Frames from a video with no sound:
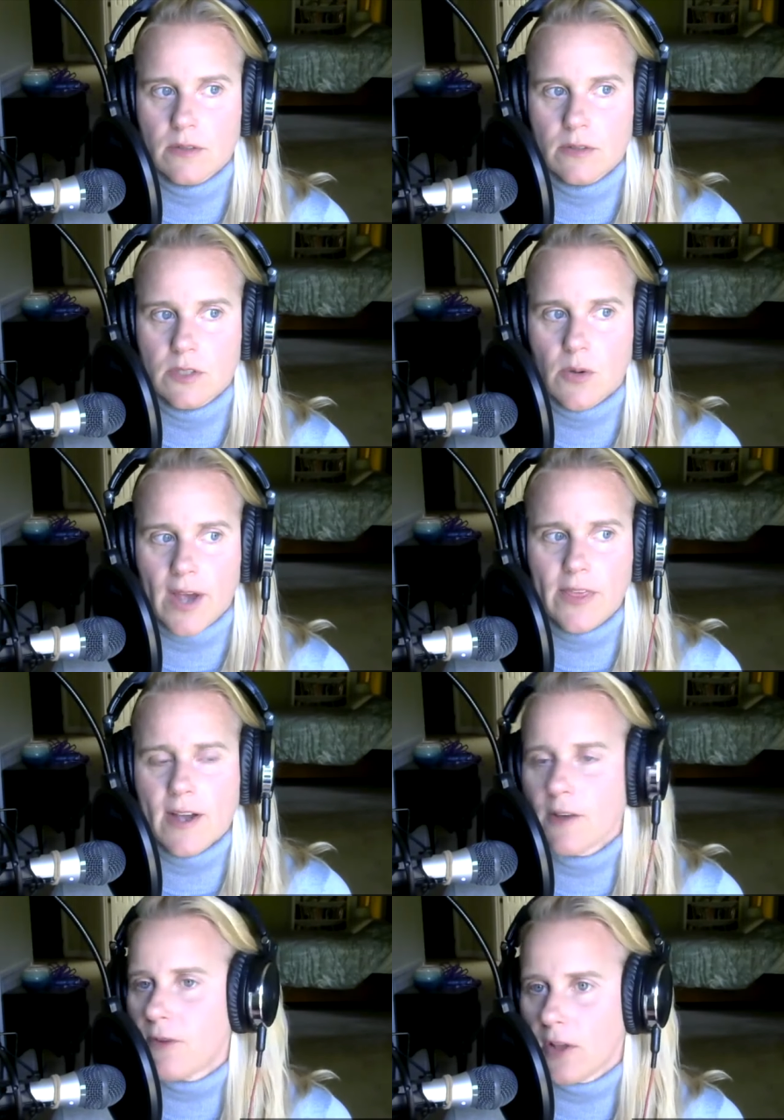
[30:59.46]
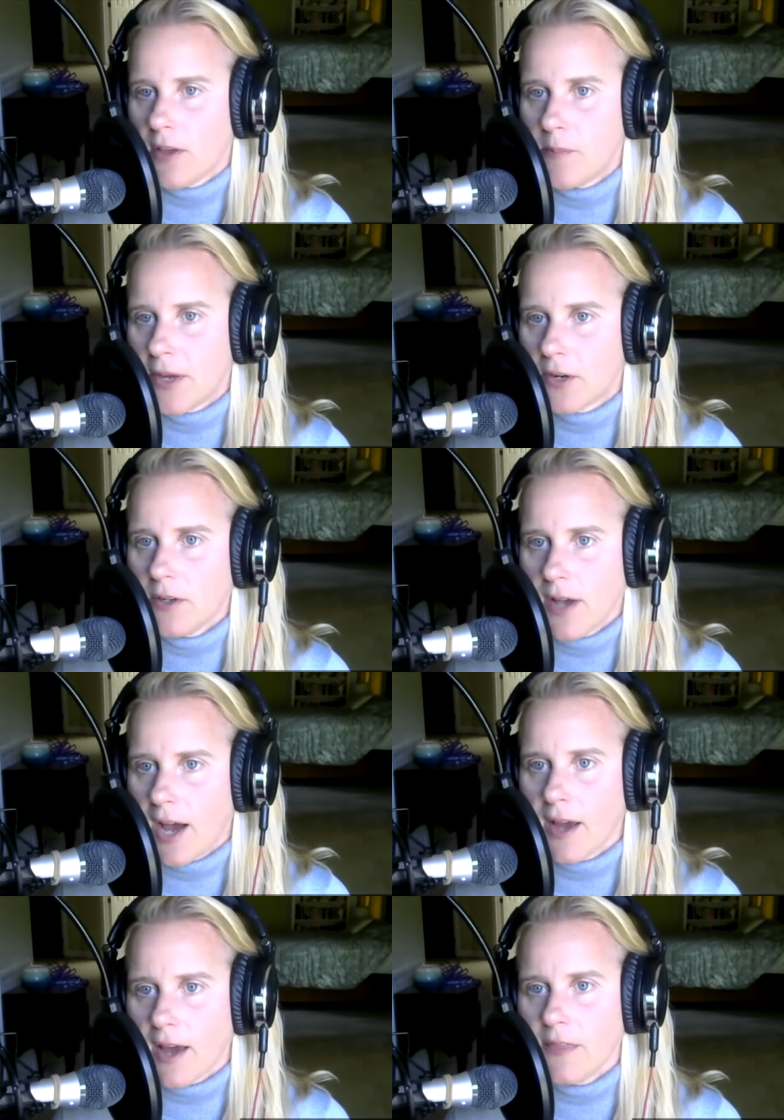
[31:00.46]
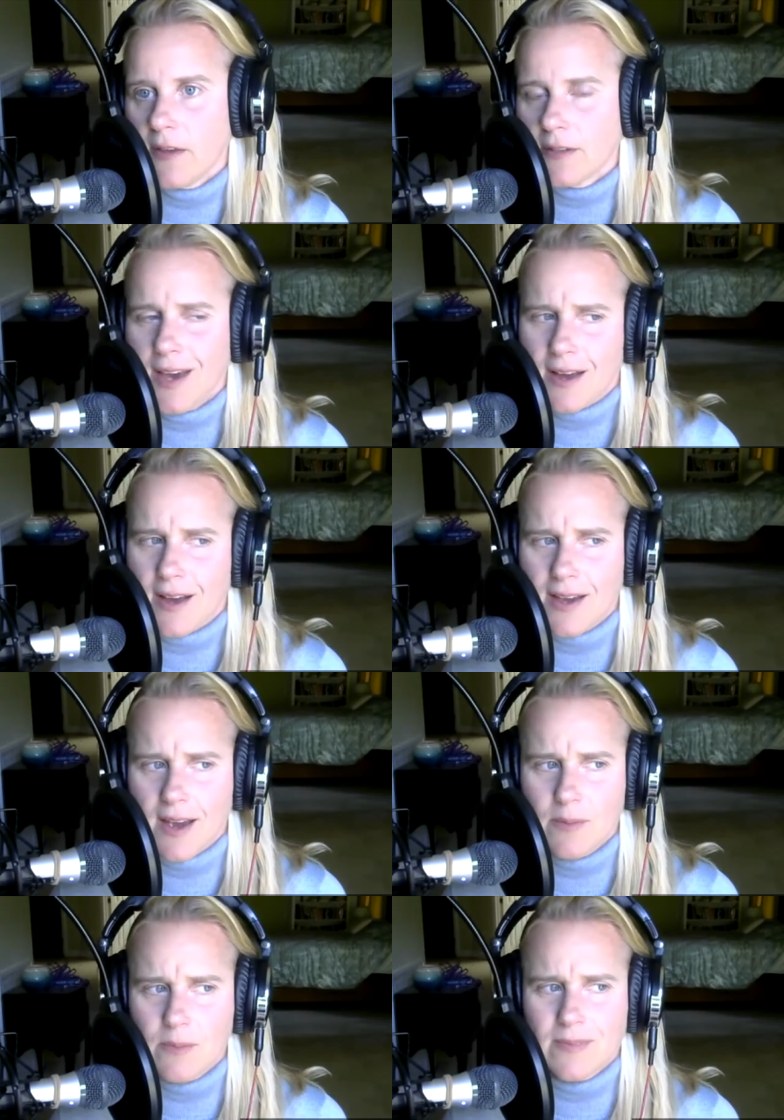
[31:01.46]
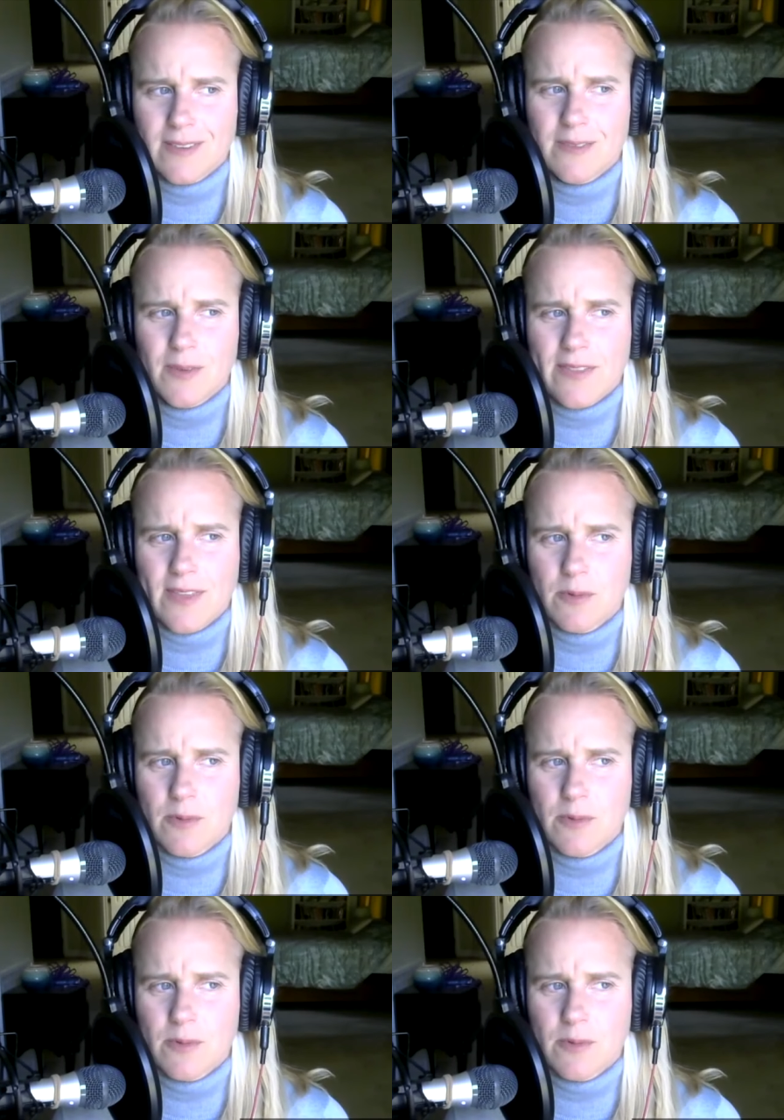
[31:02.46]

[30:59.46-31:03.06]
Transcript: so I think I fall in the middle. I, I think, yeah, I, I I think